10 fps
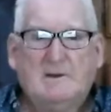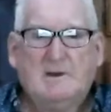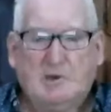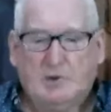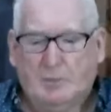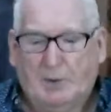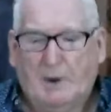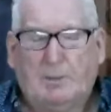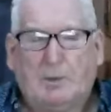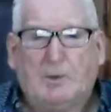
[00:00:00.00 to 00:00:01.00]
You
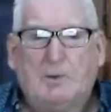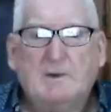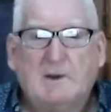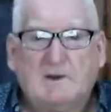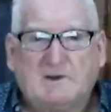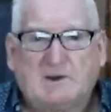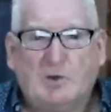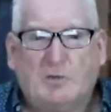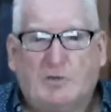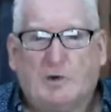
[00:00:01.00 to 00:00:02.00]
people are
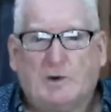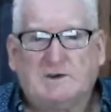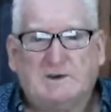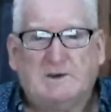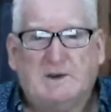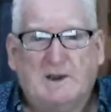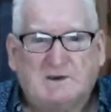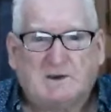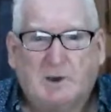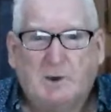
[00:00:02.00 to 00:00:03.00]
so fraudulent and
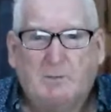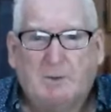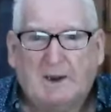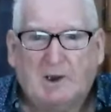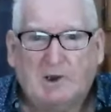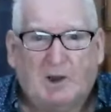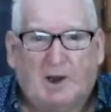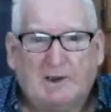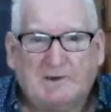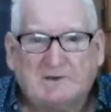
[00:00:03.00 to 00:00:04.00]
so big a
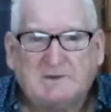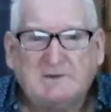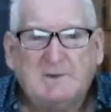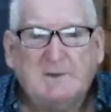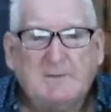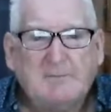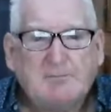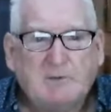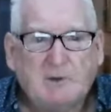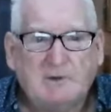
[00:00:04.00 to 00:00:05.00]
liars,
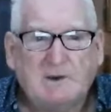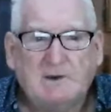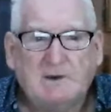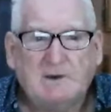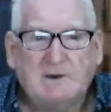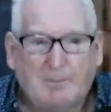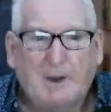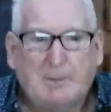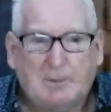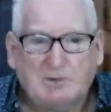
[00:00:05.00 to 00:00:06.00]
you need the
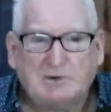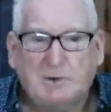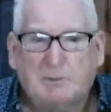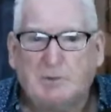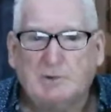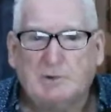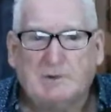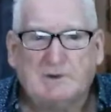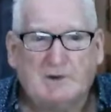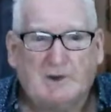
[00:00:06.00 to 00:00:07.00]
people to pull you
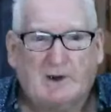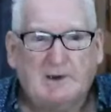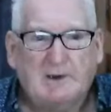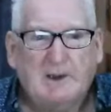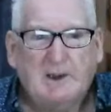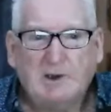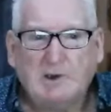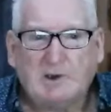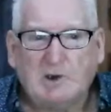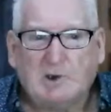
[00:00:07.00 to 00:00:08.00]
into line.
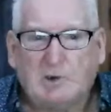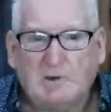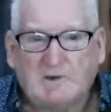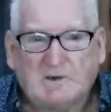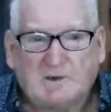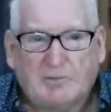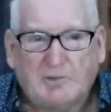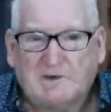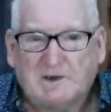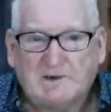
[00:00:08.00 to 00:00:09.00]
You can call us
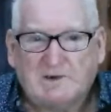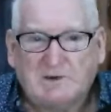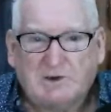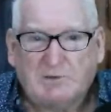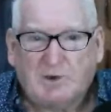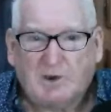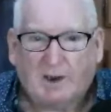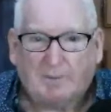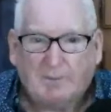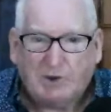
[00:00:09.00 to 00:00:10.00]
sovereign citizens if you
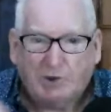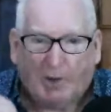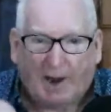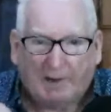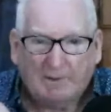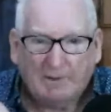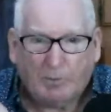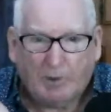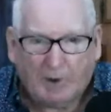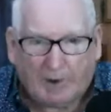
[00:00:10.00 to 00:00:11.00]
like, but you are.
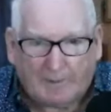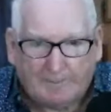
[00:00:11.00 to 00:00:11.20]
We're not.